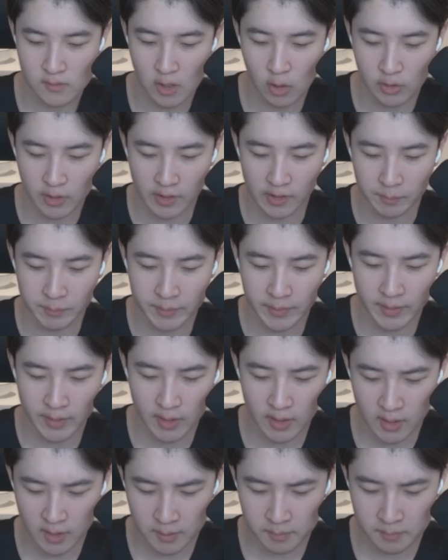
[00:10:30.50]
Okay,
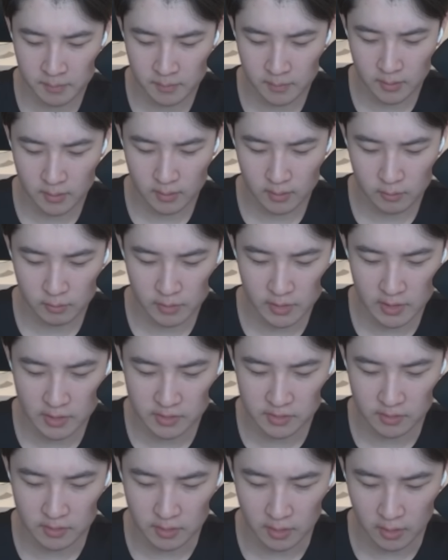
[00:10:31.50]
but we need
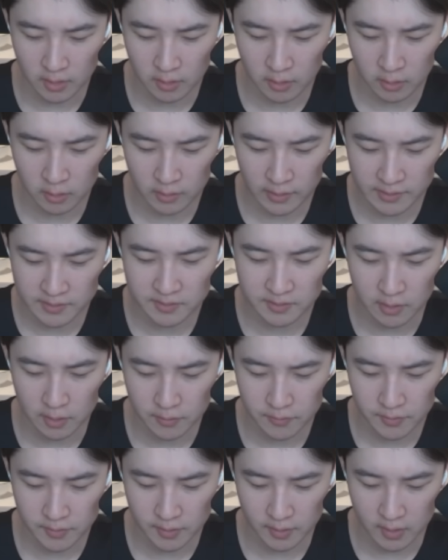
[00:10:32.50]
to go. Let's go
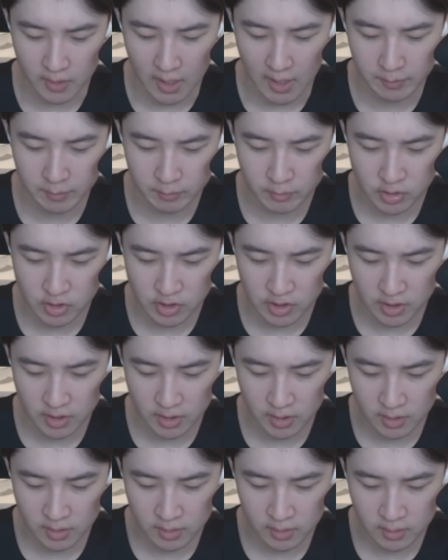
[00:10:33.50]
for the Goblin
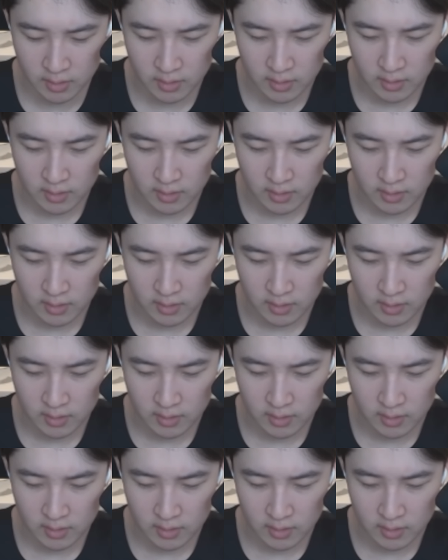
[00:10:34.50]
Machine,